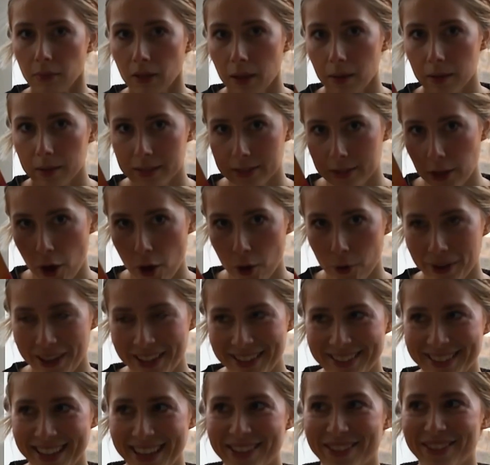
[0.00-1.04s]
So
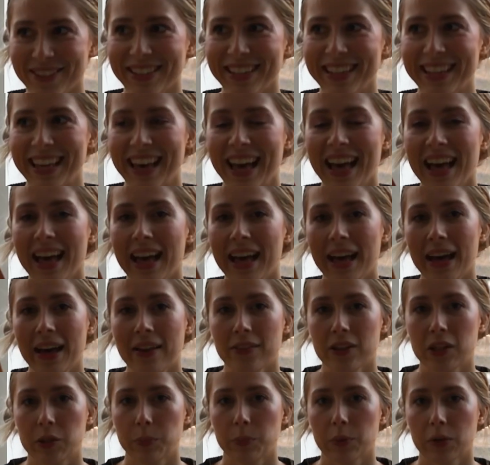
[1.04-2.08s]
essentially,
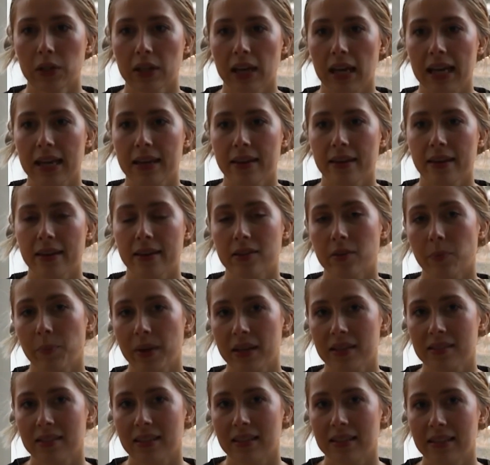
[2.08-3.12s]
this book is
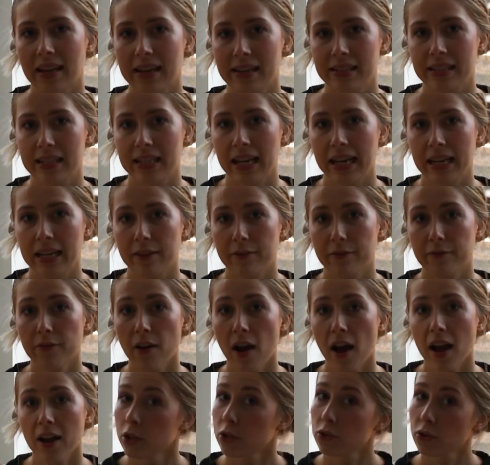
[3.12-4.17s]
based in
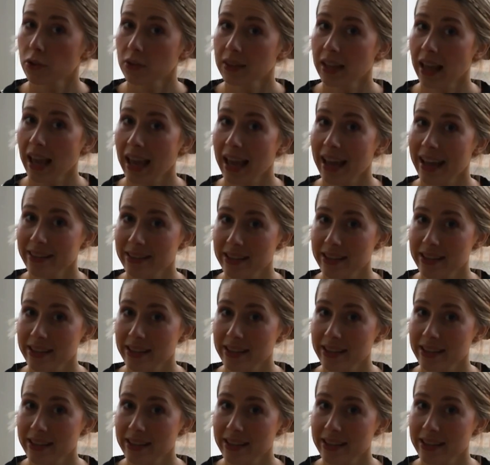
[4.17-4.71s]
1985 during the AIDS